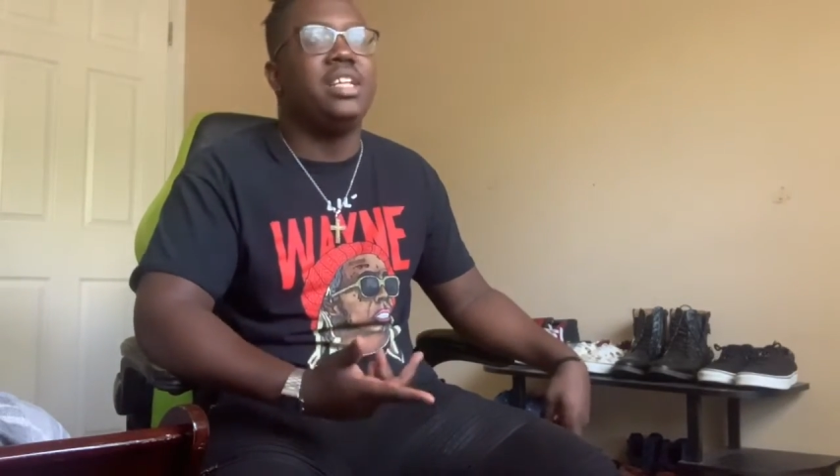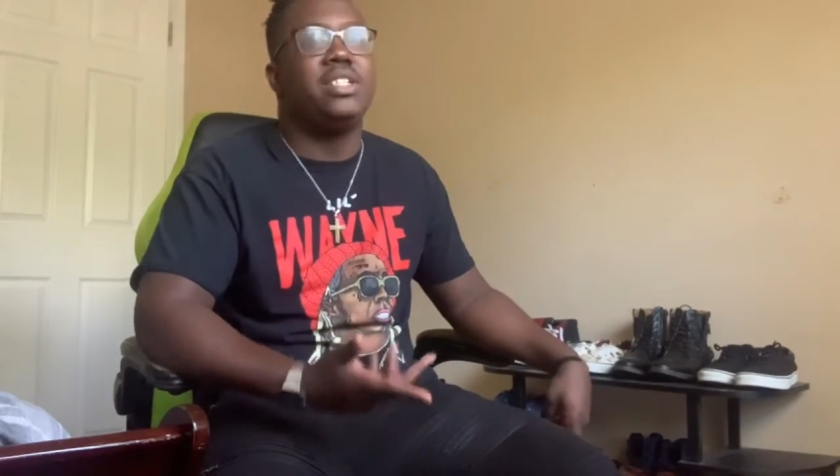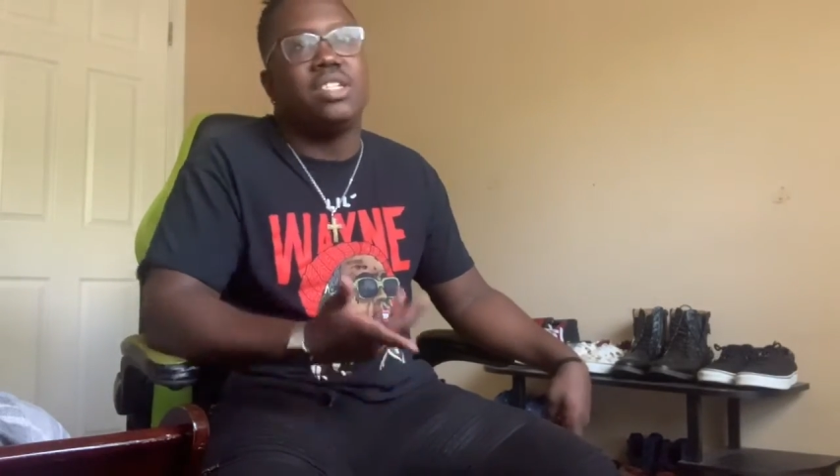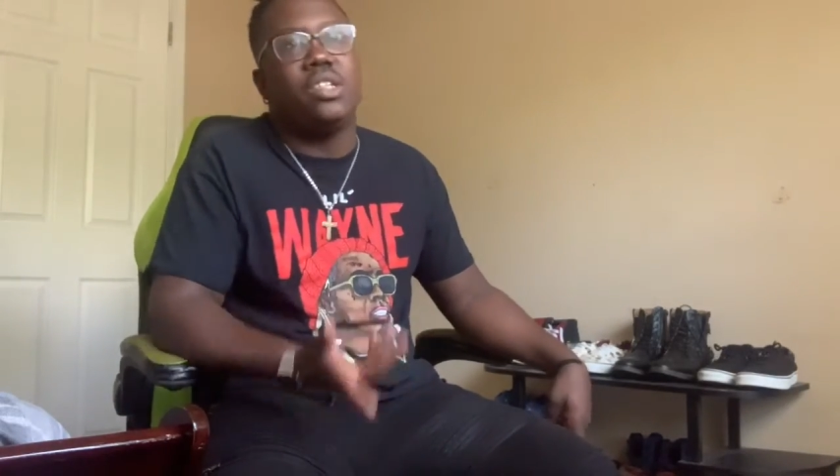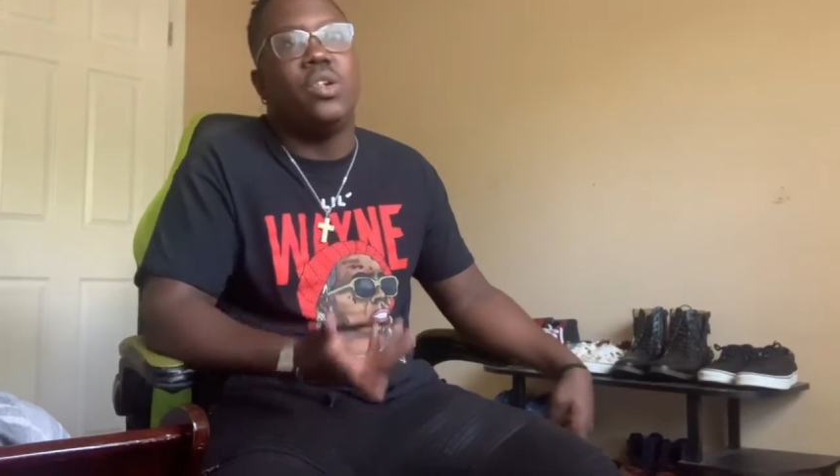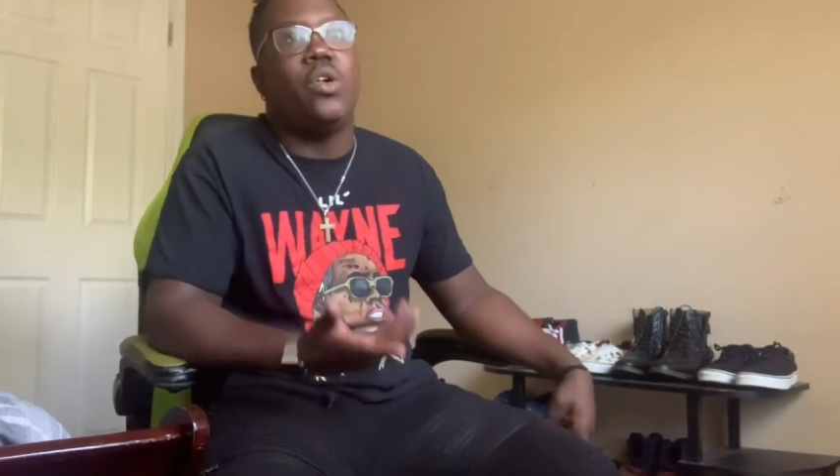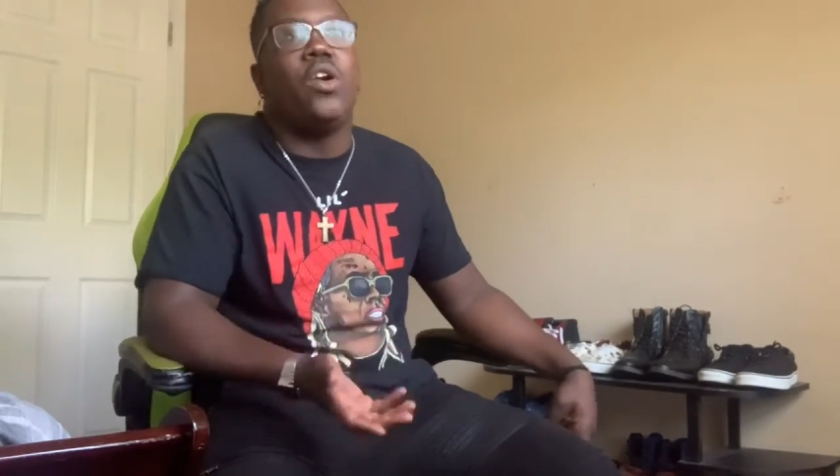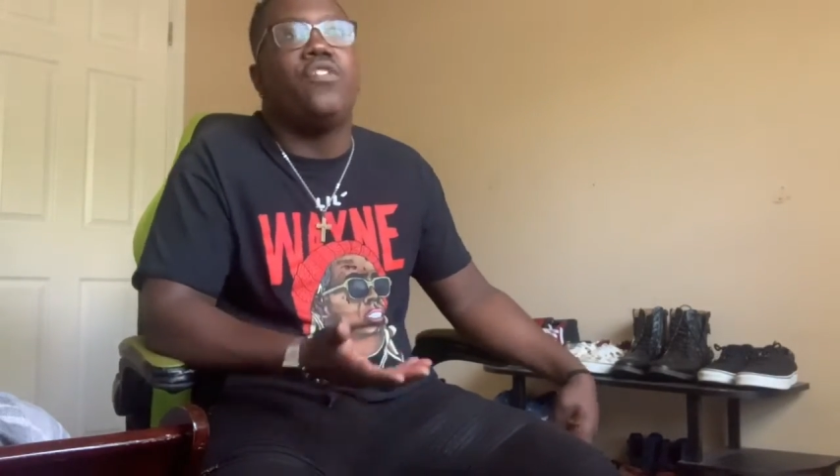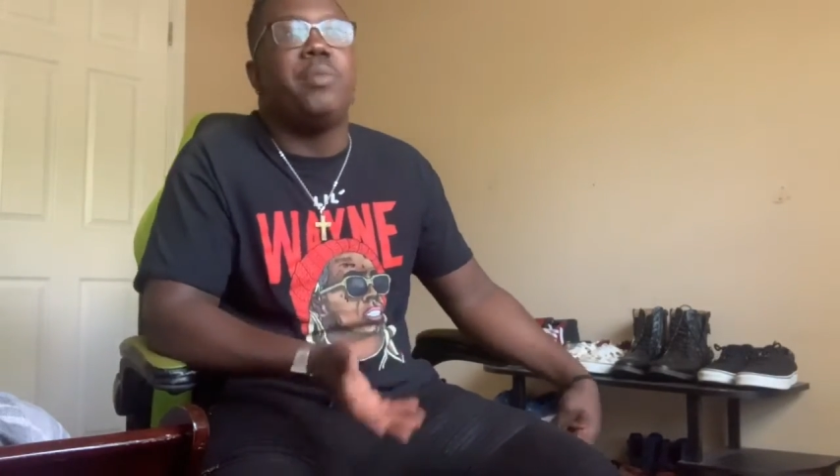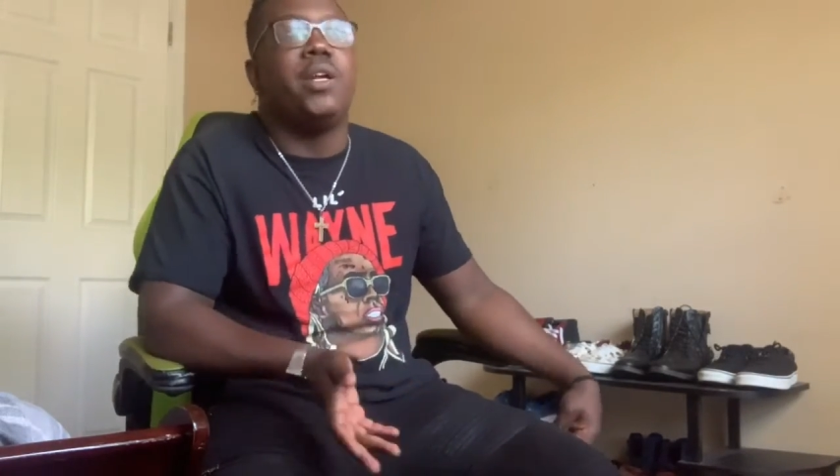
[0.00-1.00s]
It's just a little
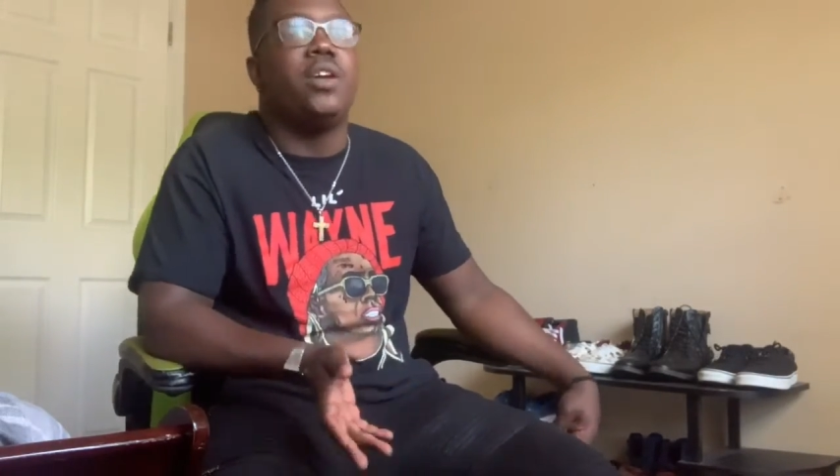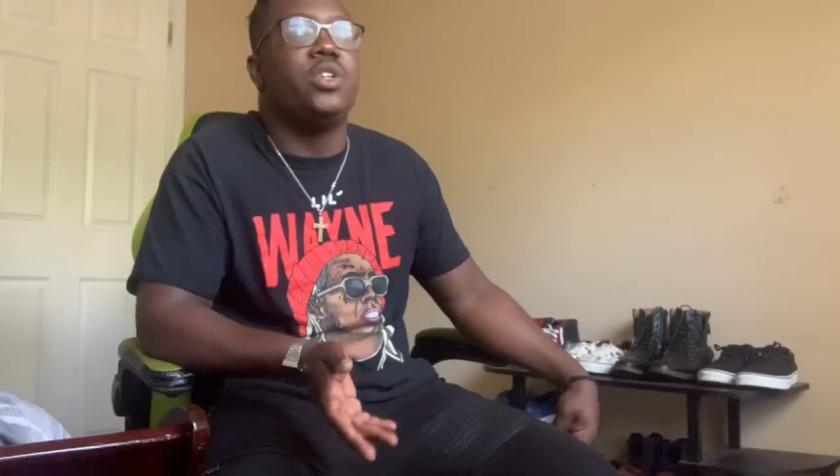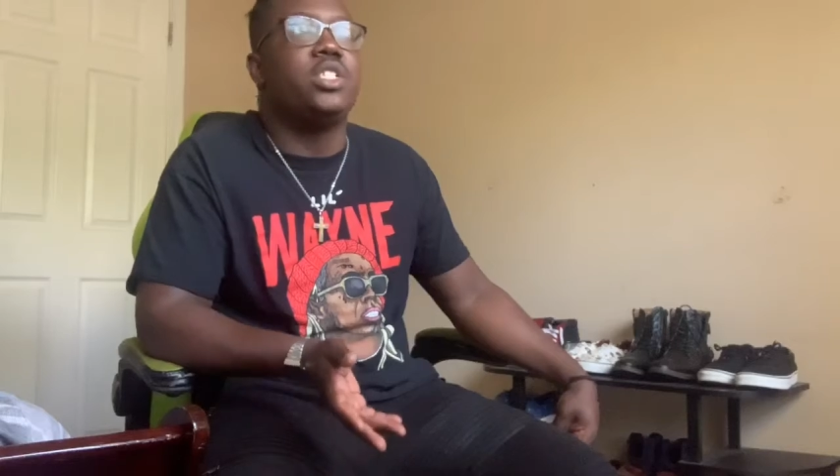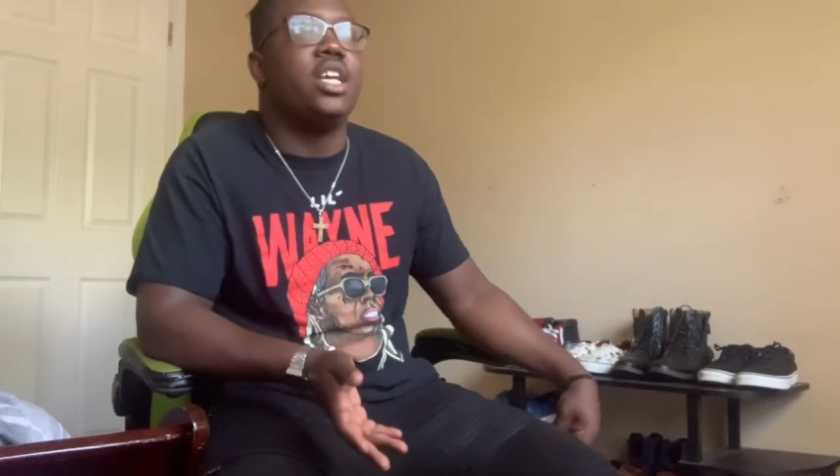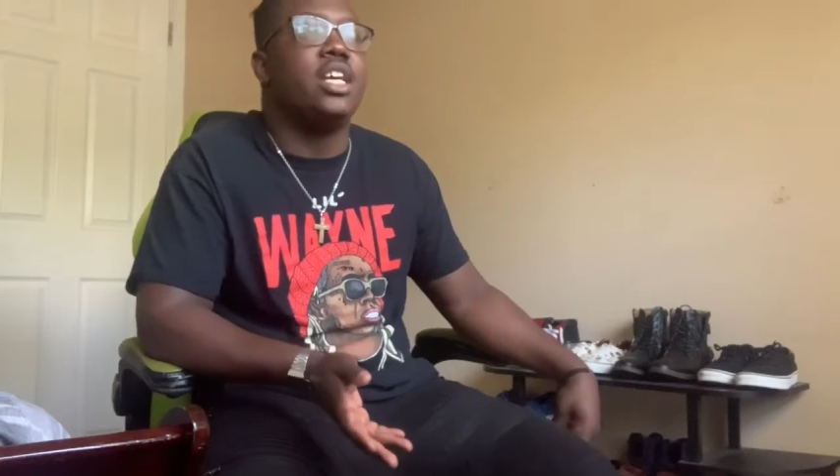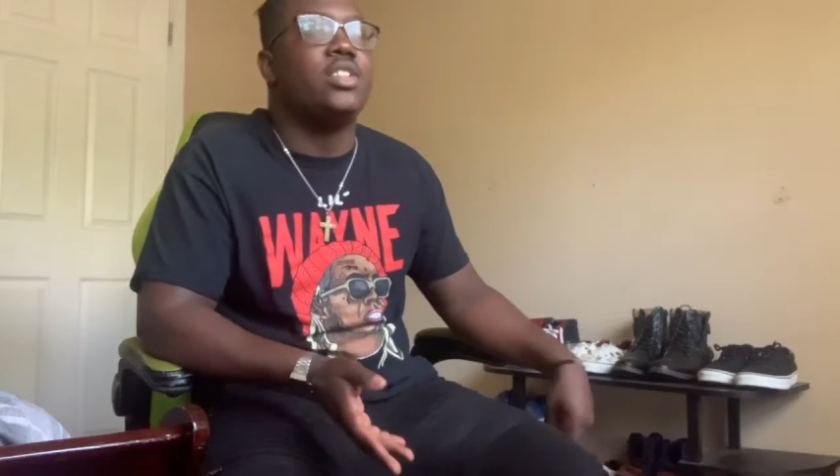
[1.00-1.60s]
hard for me to understand.